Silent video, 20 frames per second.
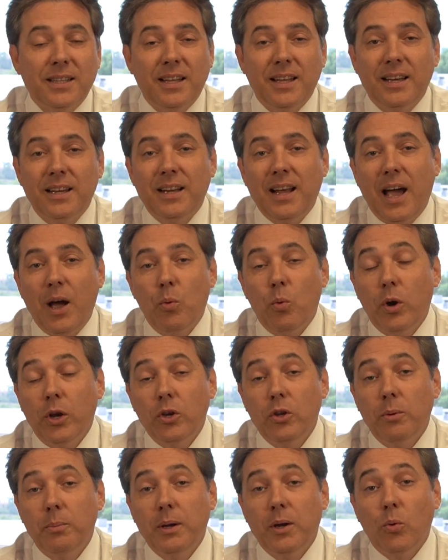that I want
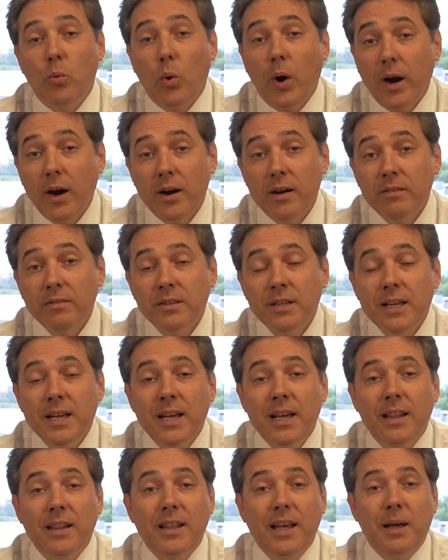you to be aware of,
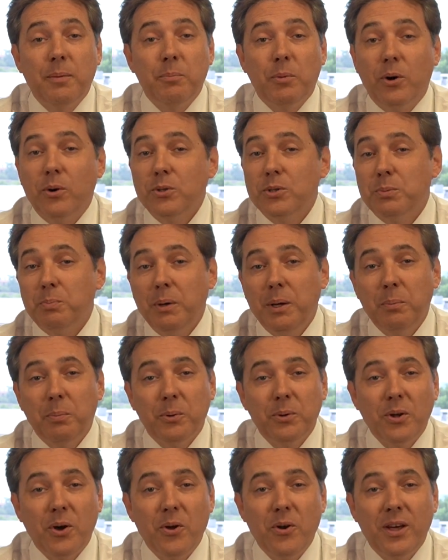that most
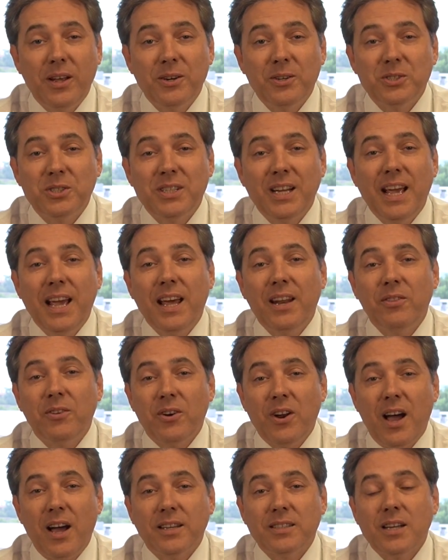people don't understand. They're
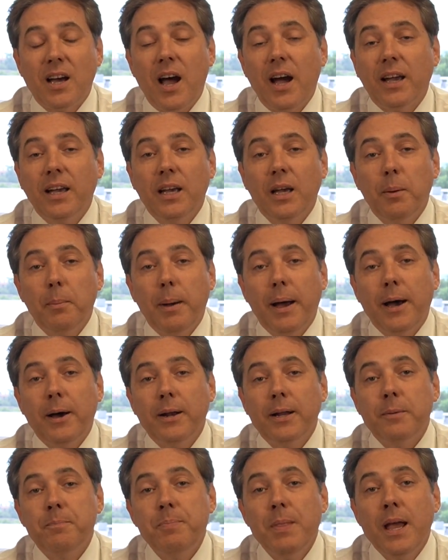not talking
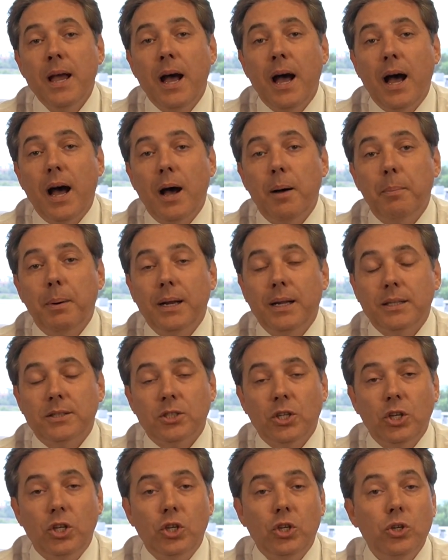about it, but
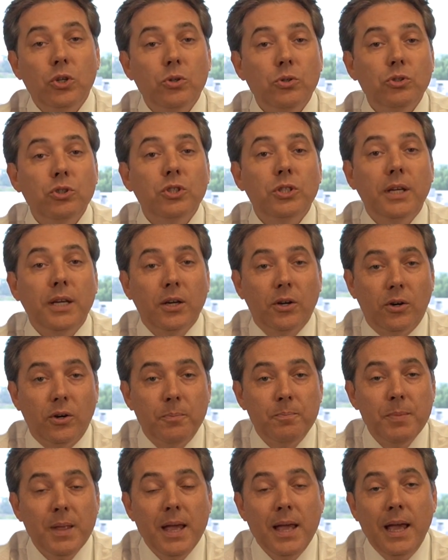it's a huge
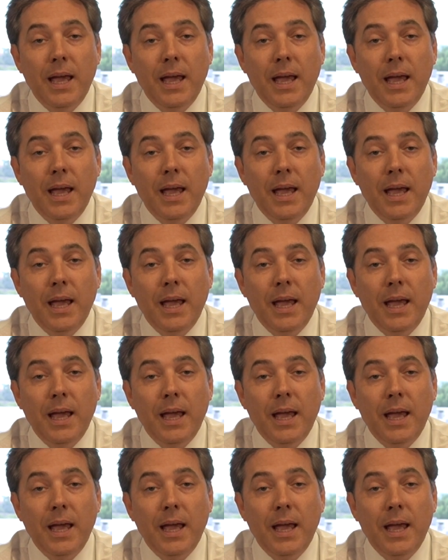deal.